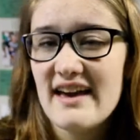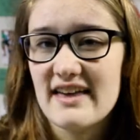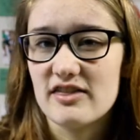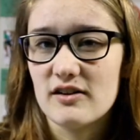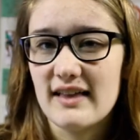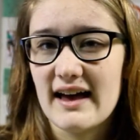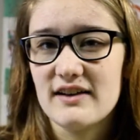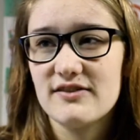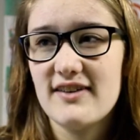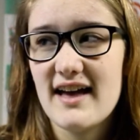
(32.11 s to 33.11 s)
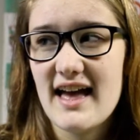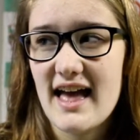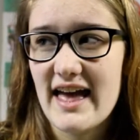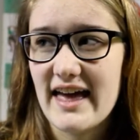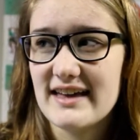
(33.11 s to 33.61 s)
in their life
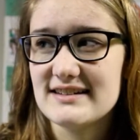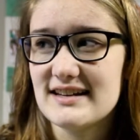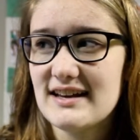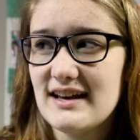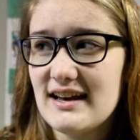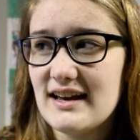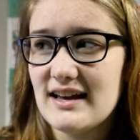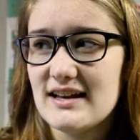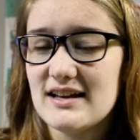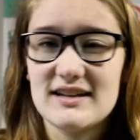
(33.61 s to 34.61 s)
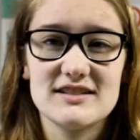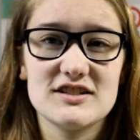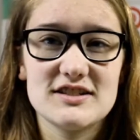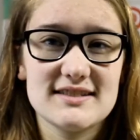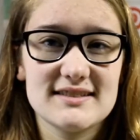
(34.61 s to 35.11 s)
and
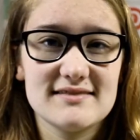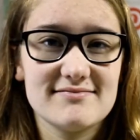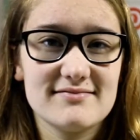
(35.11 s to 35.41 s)
it's just